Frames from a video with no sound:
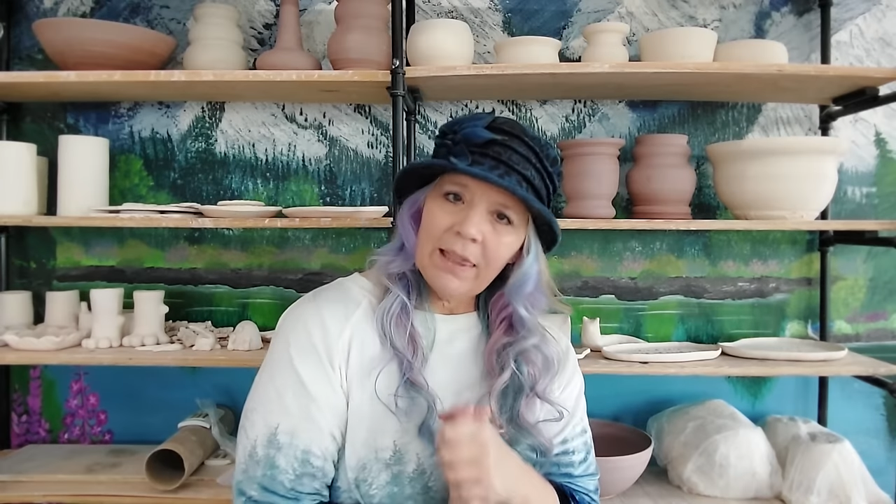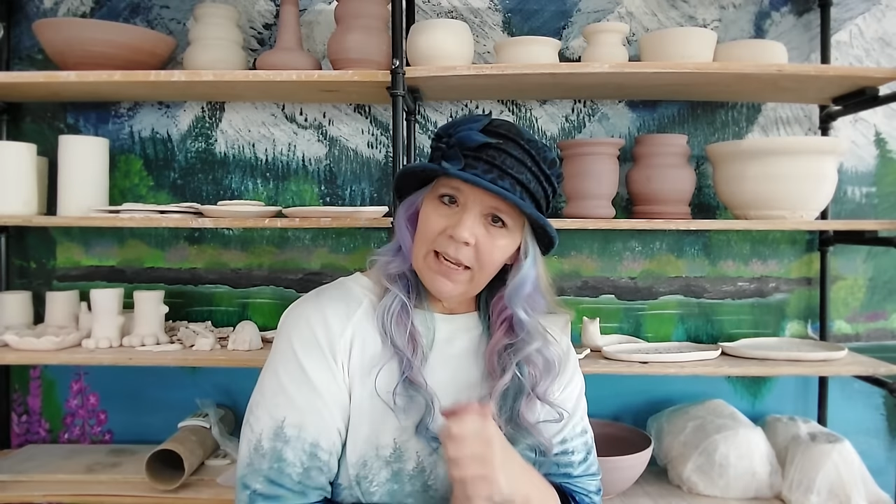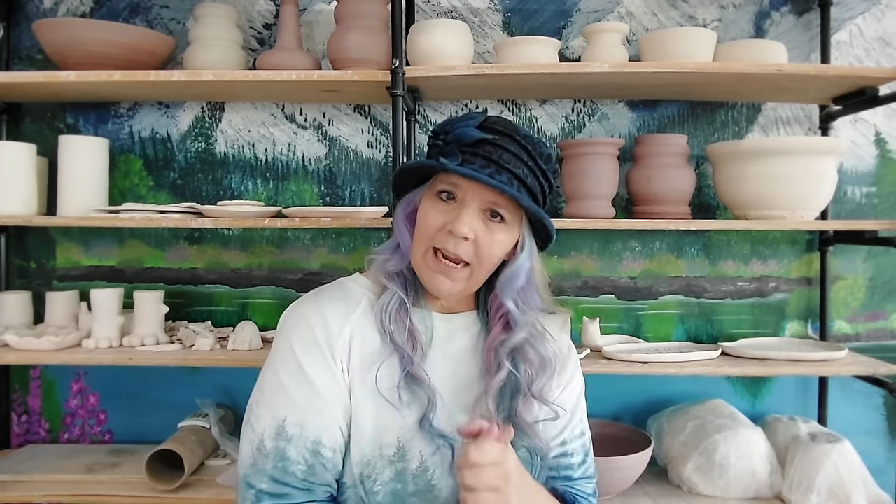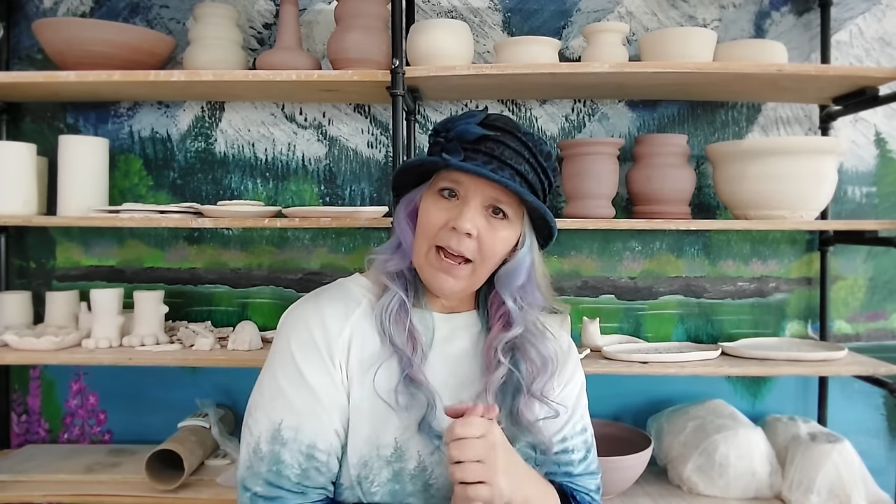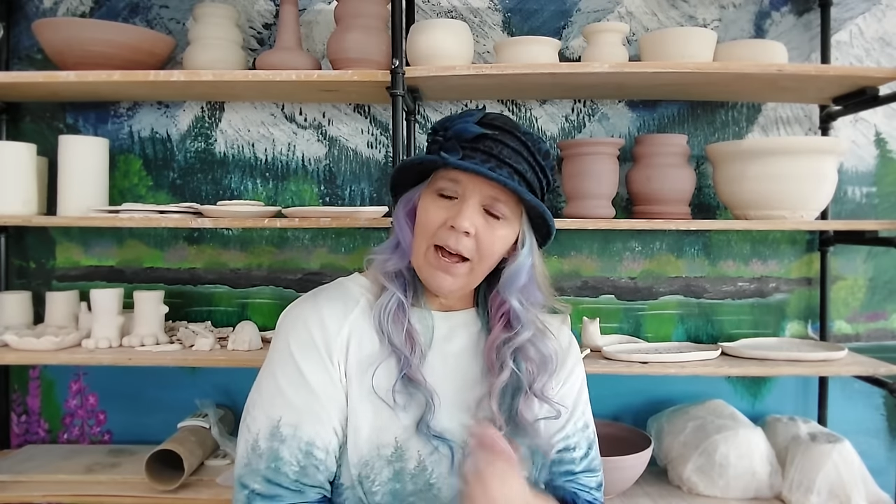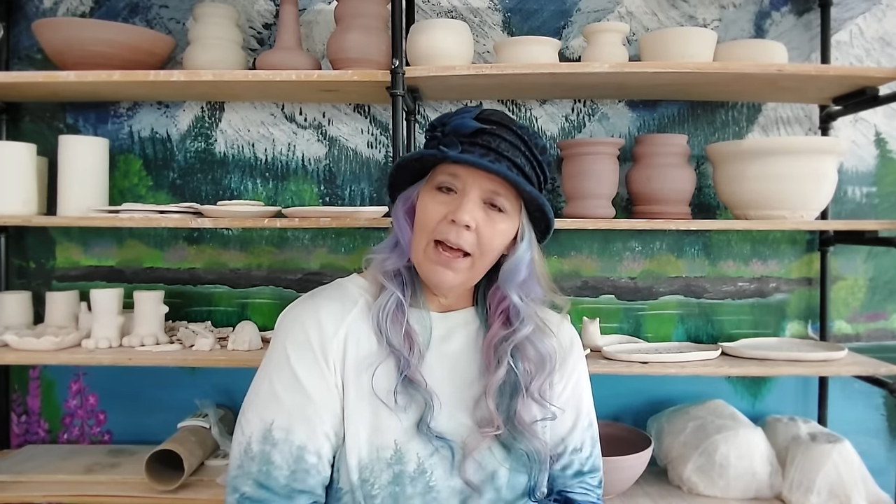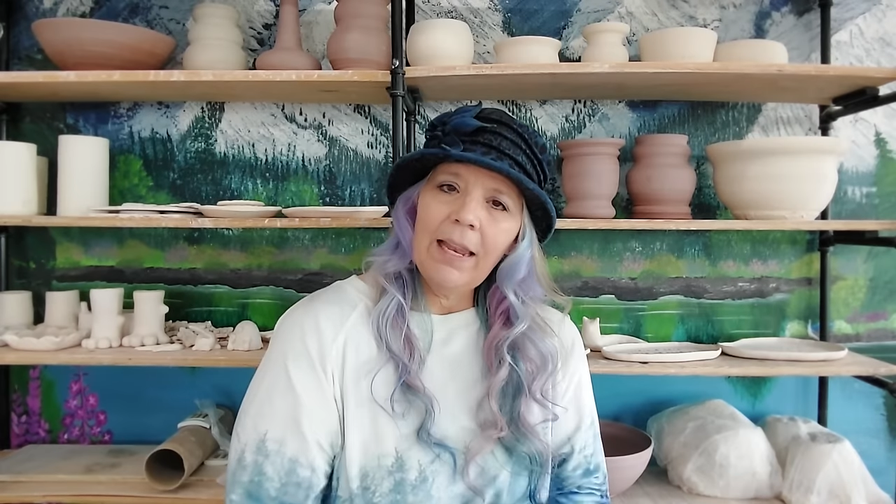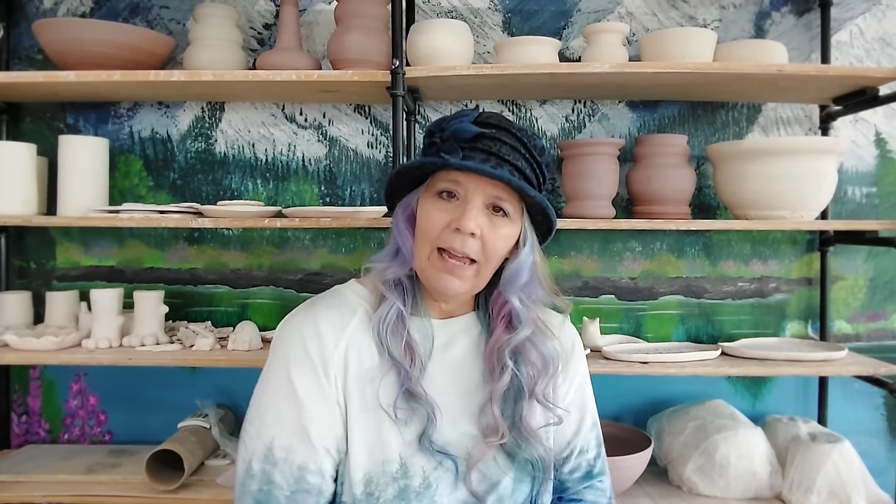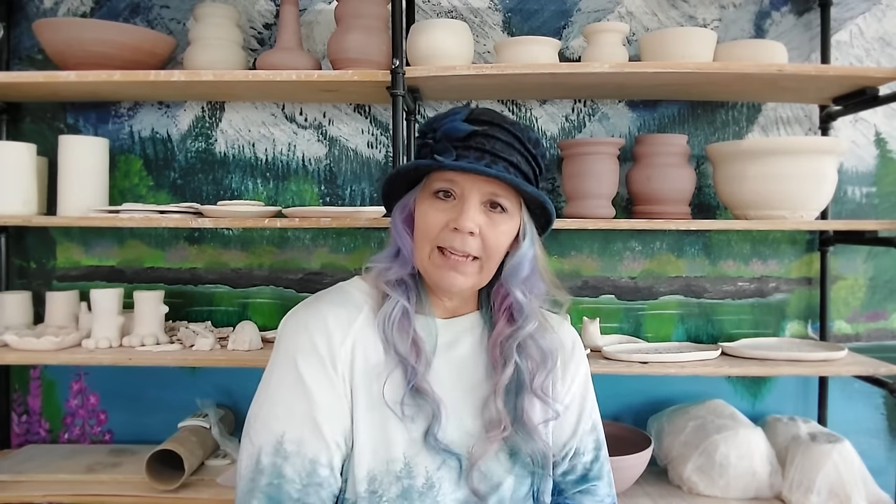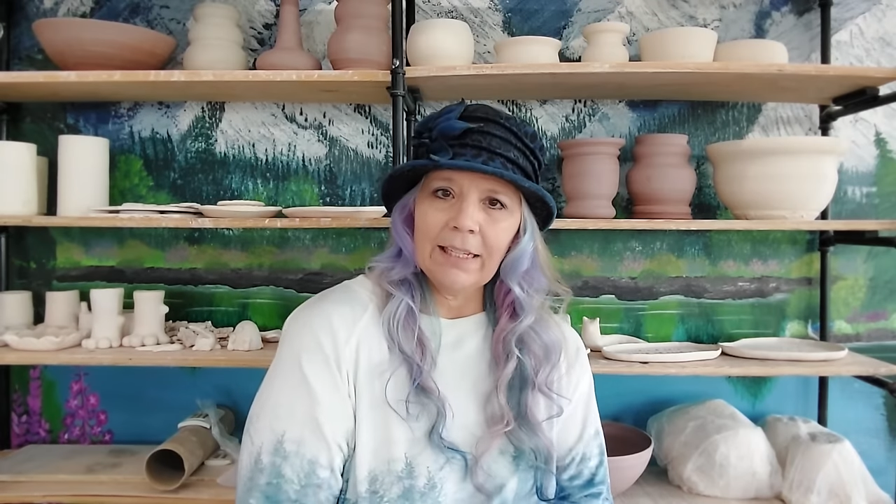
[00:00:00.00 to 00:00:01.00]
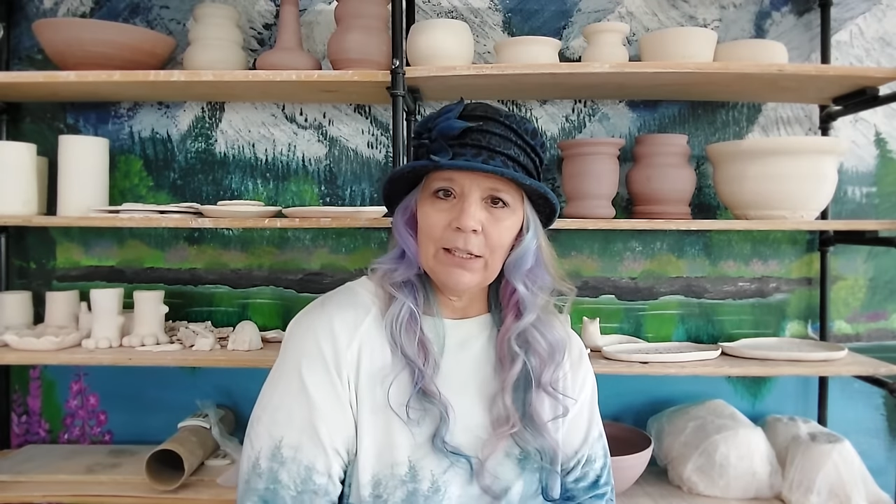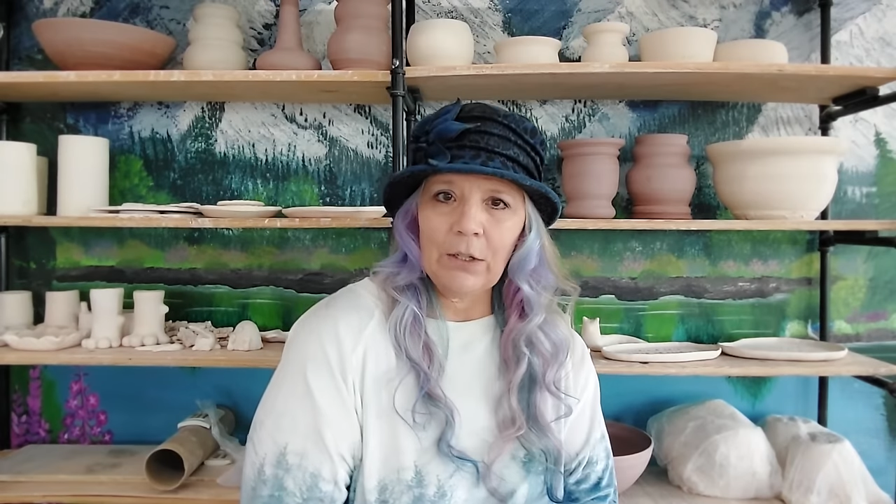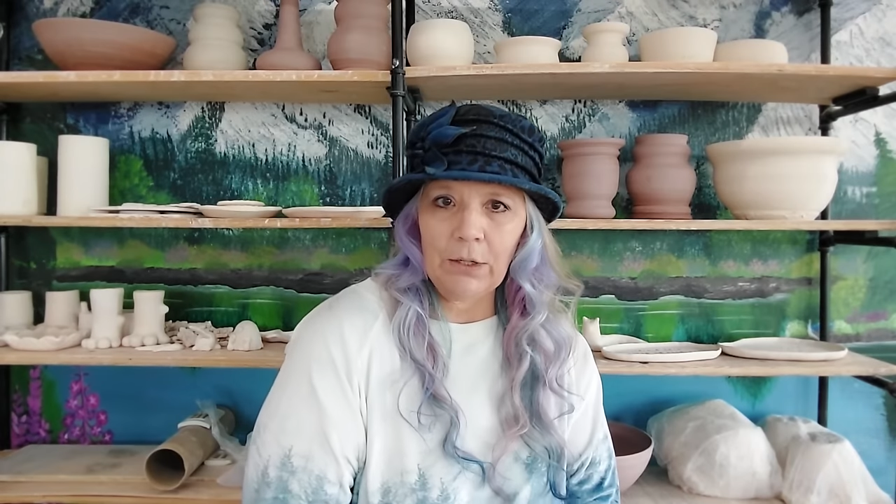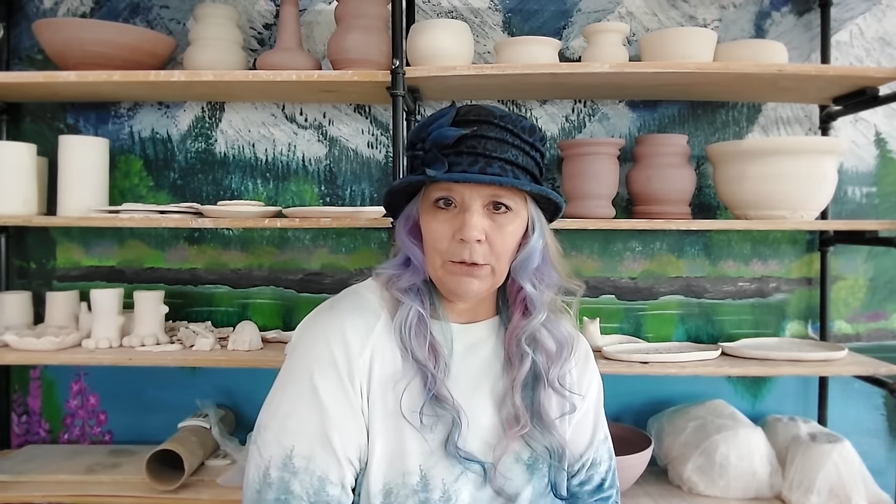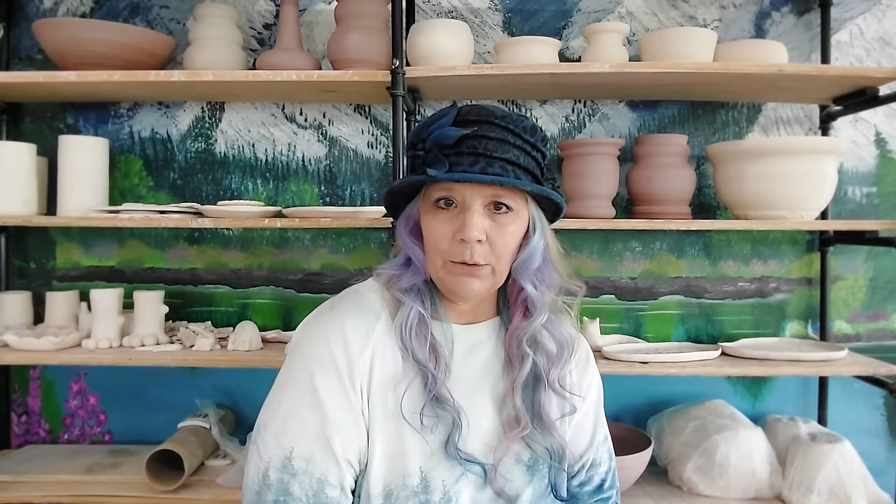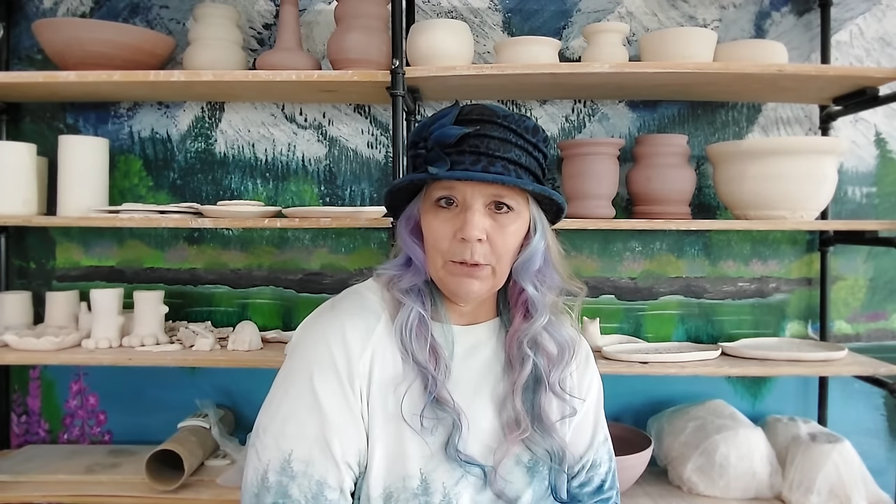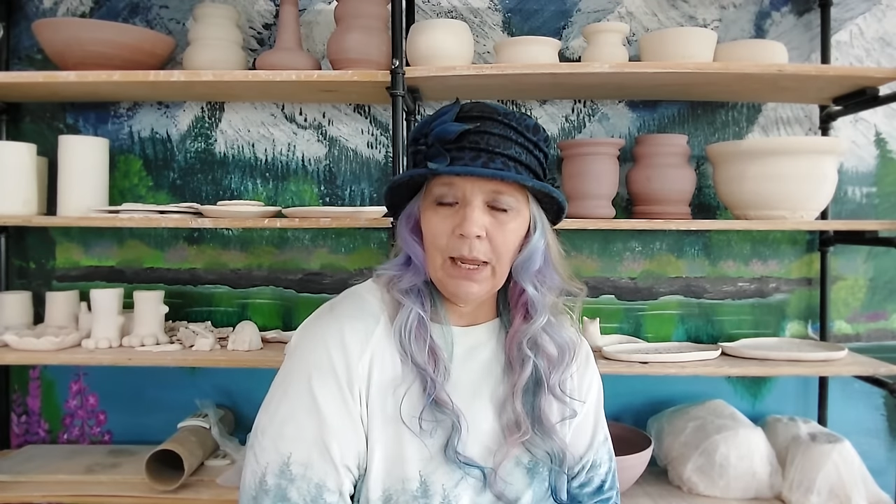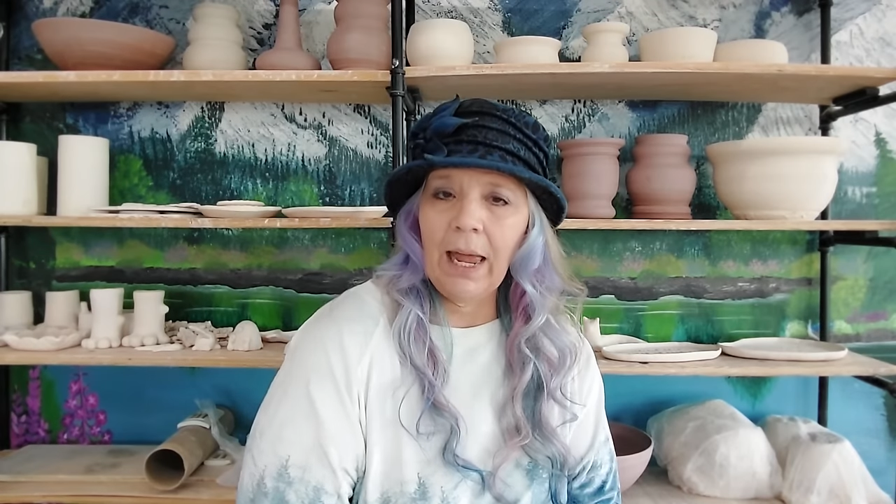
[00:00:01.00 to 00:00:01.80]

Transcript: thing I like to do,